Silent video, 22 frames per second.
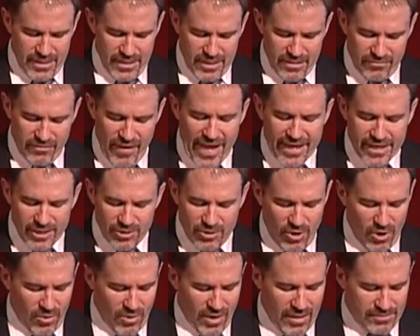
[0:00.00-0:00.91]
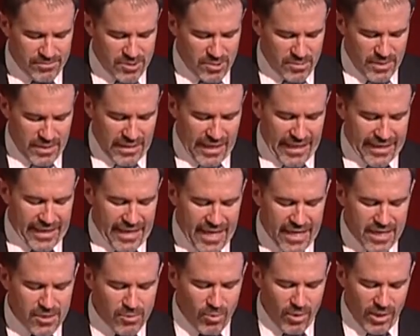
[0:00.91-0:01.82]
If I could grow up to be like
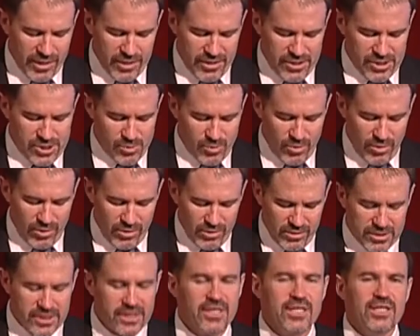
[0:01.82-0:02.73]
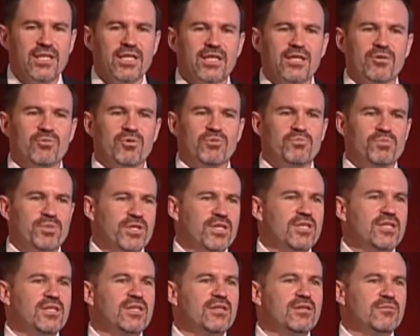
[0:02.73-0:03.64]
anyone in this world, it would
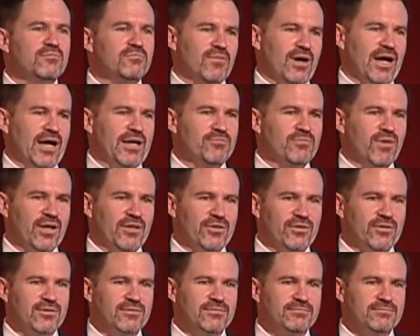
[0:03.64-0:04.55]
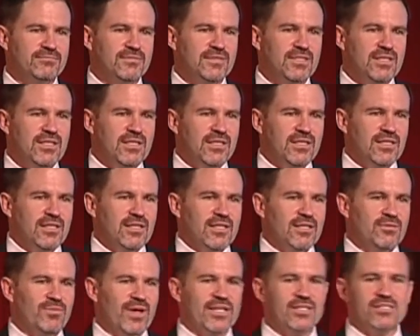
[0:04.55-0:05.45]
be my mother.
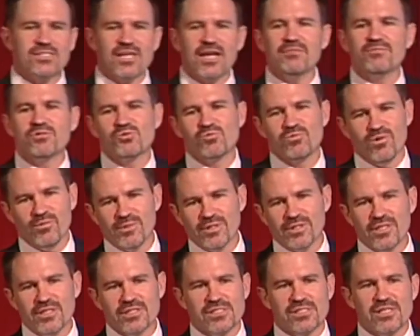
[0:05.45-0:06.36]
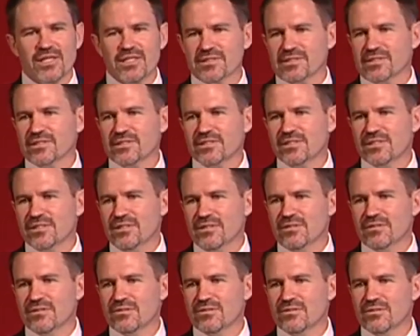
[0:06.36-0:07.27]
And by the time this woman gets done
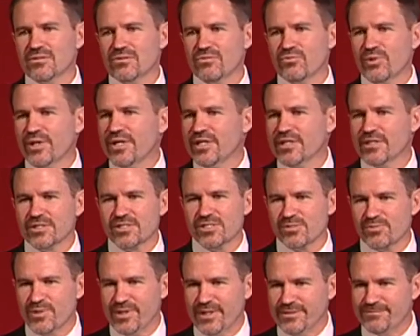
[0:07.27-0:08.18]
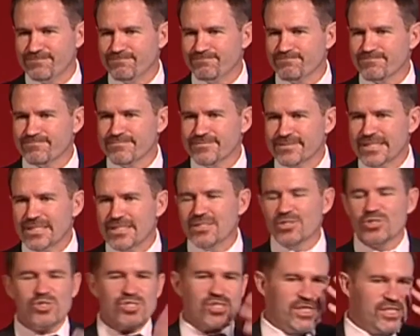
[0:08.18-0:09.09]
reading this to me,
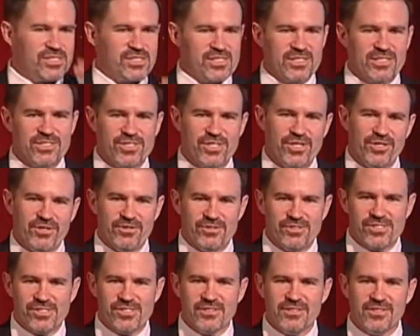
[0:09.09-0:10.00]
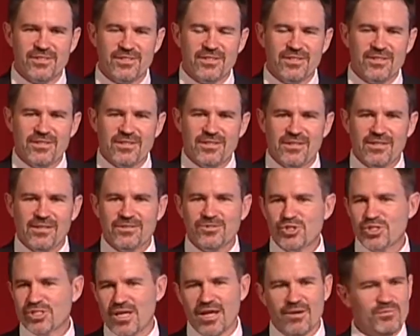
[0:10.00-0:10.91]
she's in tears.
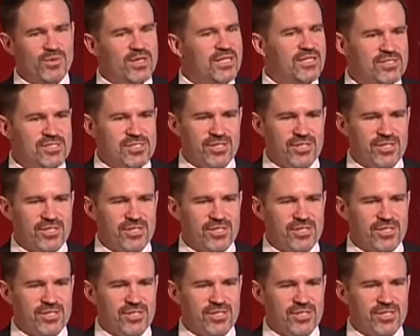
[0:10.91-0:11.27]
She's got me in